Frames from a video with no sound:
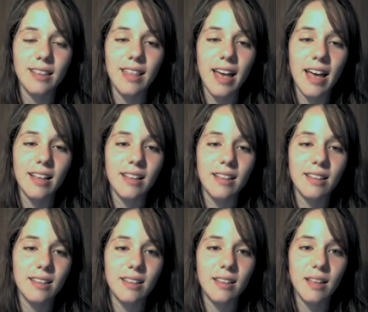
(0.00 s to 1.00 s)
that
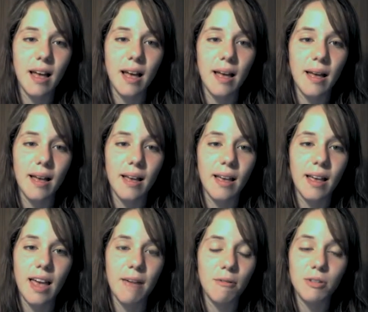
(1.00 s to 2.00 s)

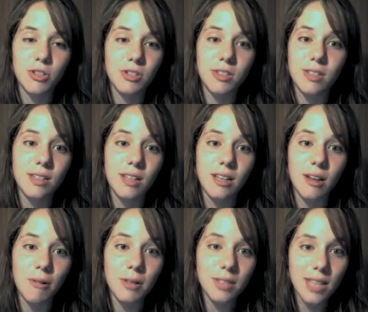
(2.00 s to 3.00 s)
it was just,
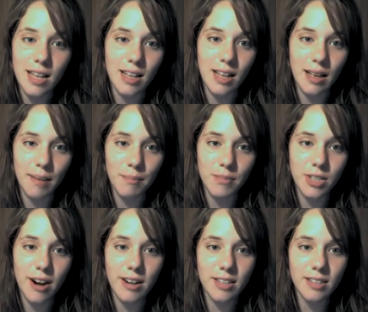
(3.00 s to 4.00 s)
a sin. I'm
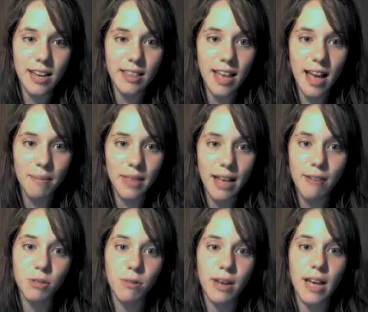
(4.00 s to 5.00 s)
sorry to say that, but that
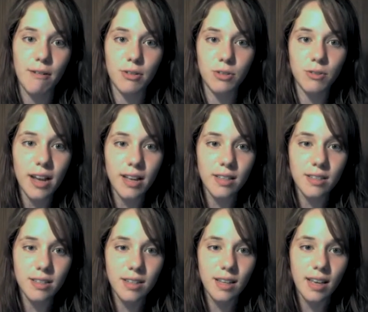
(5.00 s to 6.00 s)
was the way I was raised.
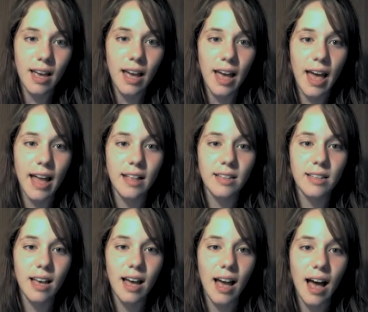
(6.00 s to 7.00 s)
And
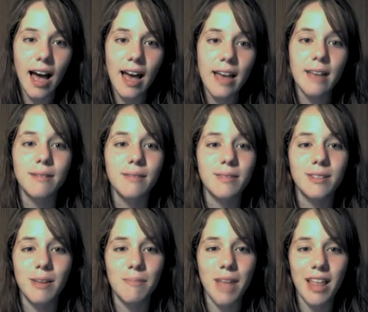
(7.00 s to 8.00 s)
I
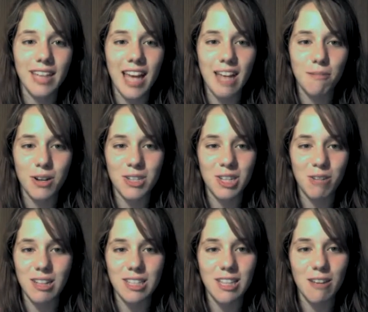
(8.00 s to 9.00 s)
am not the kind of person who
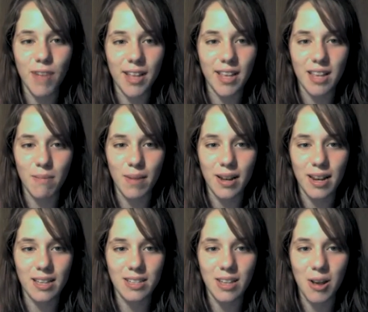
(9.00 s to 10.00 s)
wants to offend
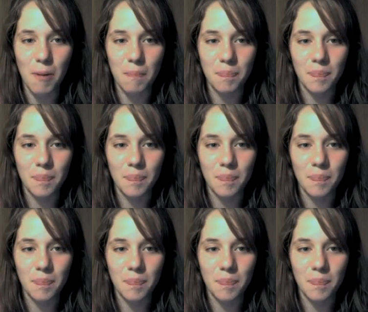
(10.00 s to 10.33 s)
anybody, so